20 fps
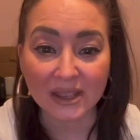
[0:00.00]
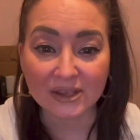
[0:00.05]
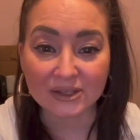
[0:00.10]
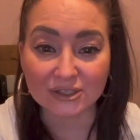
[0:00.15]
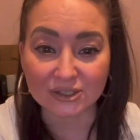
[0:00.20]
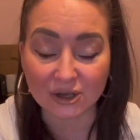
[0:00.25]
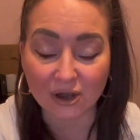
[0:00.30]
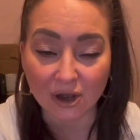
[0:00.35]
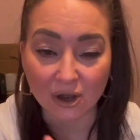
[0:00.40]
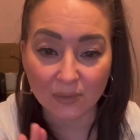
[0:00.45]

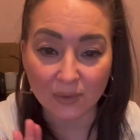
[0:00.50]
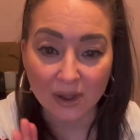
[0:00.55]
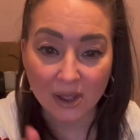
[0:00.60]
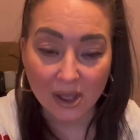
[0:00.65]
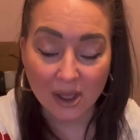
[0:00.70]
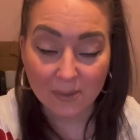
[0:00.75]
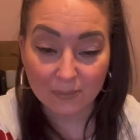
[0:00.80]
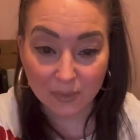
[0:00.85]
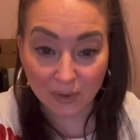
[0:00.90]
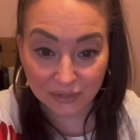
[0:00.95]
So,
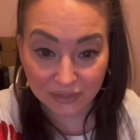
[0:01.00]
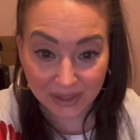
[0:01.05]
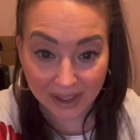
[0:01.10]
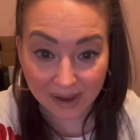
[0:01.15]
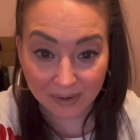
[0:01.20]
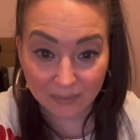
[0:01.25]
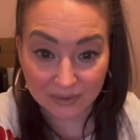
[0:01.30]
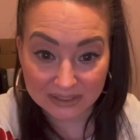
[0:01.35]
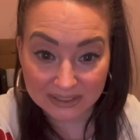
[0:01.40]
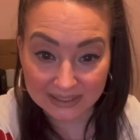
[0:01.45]
but that
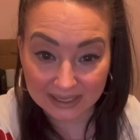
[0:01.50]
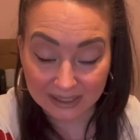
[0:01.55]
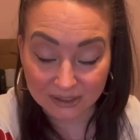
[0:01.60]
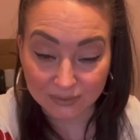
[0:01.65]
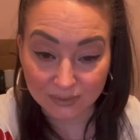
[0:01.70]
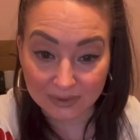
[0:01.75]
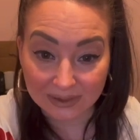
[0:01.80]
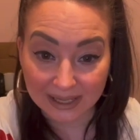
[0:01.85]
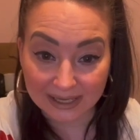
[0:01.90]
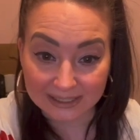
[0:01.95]
was his
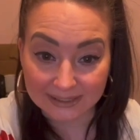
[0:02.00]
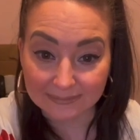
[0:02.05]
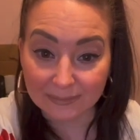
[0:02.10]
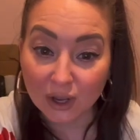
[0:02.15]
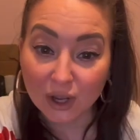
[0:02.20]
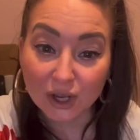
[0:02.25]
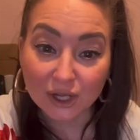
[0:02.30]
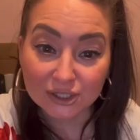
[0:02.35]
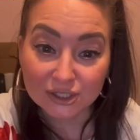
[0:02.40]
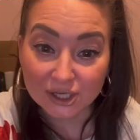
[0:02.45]
actual last
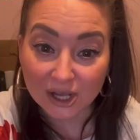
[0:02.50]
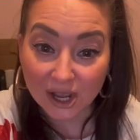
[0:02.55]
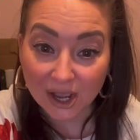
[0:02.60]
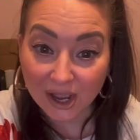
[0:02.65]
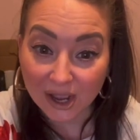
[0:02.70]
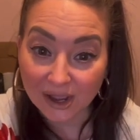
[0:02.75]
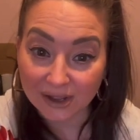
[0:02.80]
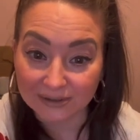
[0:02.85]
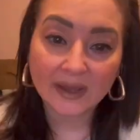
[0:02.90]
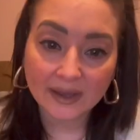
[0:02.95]

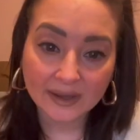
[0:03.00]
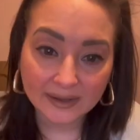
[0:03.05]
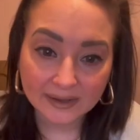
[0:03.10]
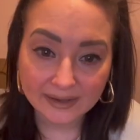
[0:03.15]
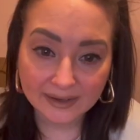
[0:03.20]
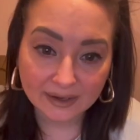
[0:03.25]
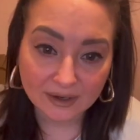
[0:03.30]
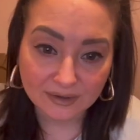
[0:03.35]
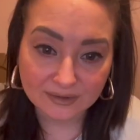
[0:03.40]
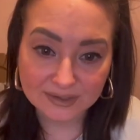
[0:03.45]
murder.
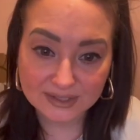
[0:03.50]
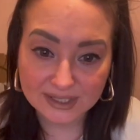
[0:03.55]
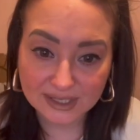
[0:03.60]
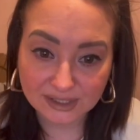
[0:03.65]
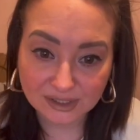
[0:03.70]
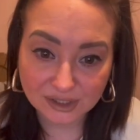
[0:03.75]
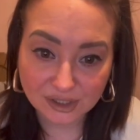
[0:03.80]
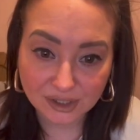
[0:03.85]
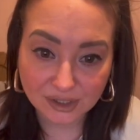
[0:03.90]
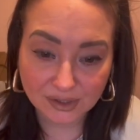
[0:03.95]
He
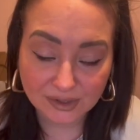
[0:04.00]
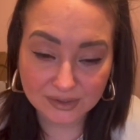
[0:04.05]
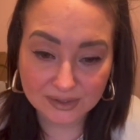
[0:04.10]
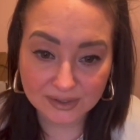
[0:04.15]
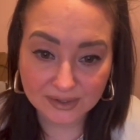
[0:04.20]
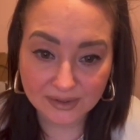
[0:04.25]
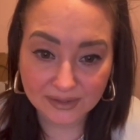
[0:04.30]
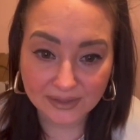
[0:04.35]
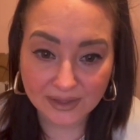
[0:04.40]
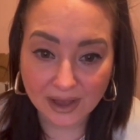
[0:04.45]
continued,
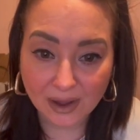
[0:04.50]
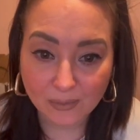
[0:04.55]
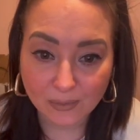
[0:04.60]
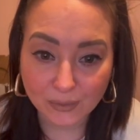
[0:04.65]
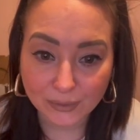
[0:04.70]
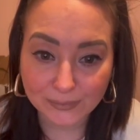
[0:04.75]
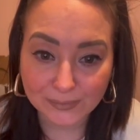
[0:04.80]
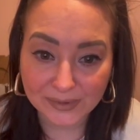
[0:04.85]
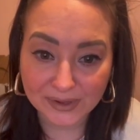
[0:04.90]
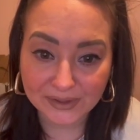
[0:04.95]
that
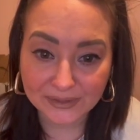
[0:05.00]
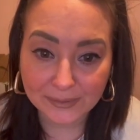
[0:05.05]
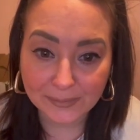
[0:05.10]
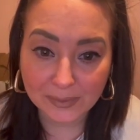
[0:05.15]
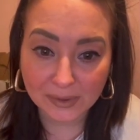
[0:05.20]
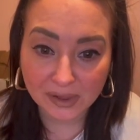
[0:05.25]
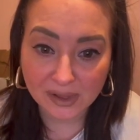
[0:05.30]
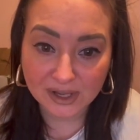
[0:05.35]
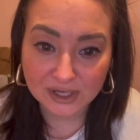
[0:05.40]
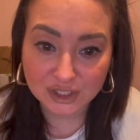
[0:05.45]
would be the
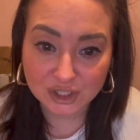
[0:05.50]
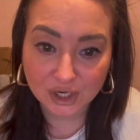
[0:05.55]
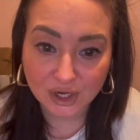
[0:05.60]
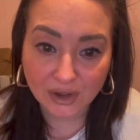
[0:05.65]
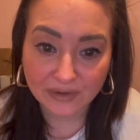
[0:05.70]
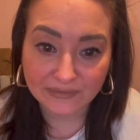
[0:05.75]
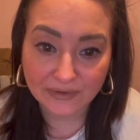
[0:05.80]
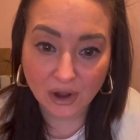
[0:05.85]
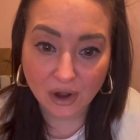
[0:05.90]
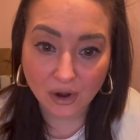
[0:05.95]
pleasure
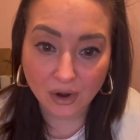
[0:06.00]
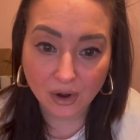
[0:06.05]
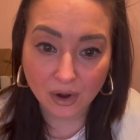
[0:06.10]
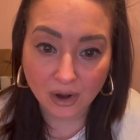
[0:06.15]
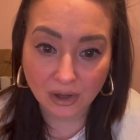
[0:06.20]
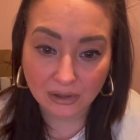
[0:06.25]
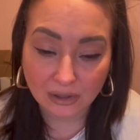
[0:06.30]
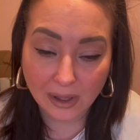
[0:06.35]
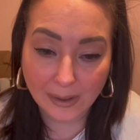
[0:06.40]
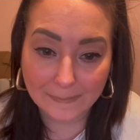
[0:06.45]
of
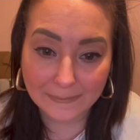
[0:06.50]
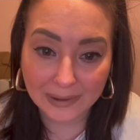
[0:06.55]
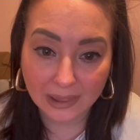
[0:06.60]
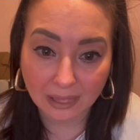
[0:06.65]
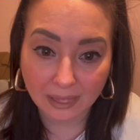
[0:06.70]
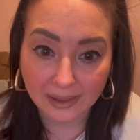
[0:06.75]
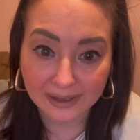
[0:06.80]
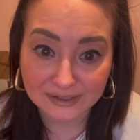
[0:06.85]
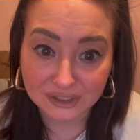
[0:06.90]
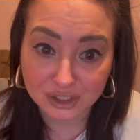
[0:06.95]
all
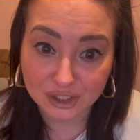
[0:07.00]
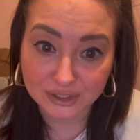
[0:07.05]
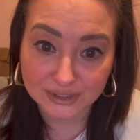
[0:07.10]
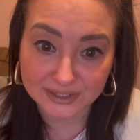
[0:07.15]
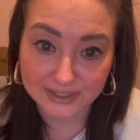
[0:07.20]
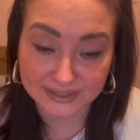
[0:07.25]
pleasures.